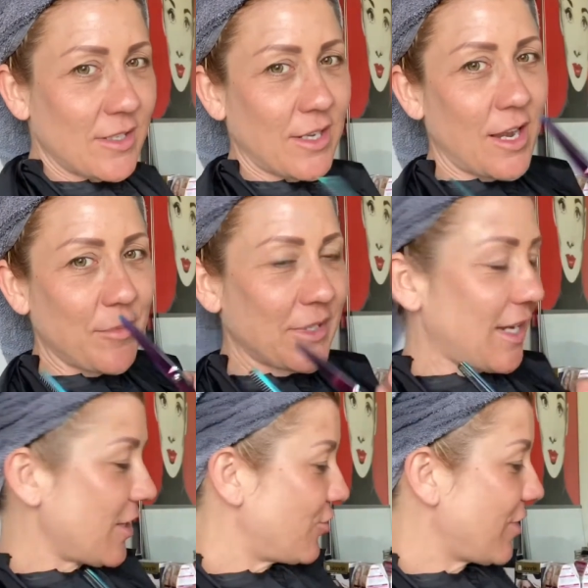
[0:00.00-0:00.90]
and my
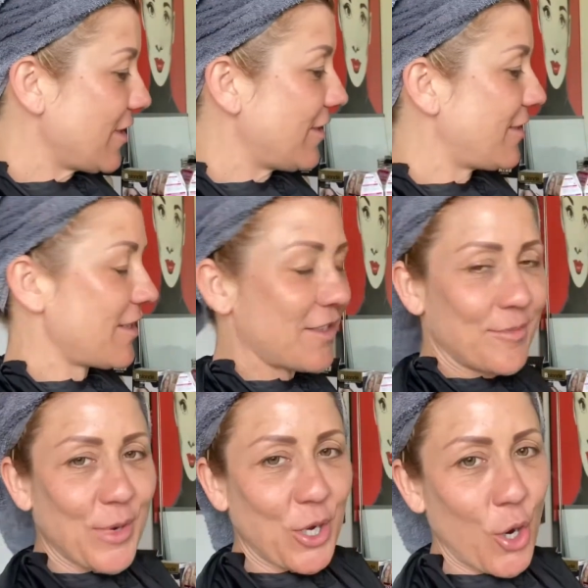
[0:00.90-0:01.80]
texturizing scissors,
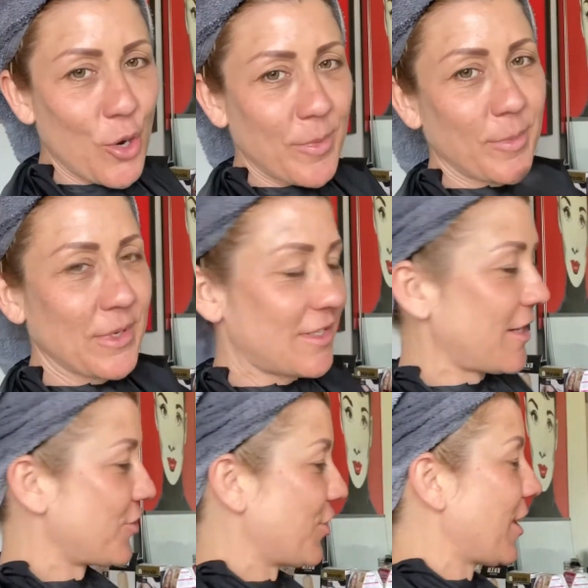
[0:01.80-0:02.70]
my comb and my
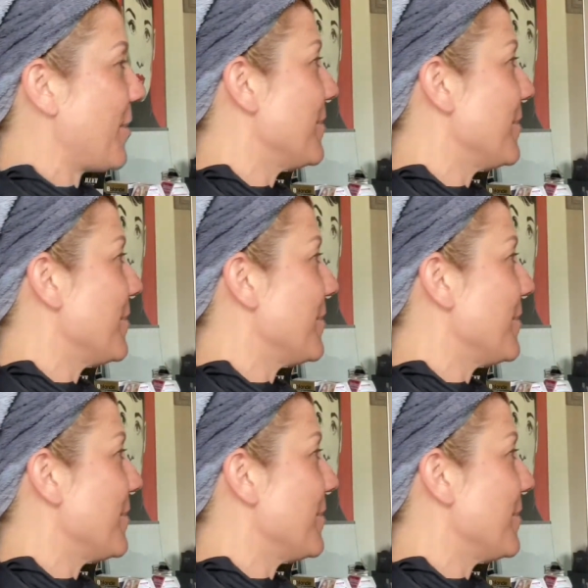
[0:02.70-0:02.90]
section clip,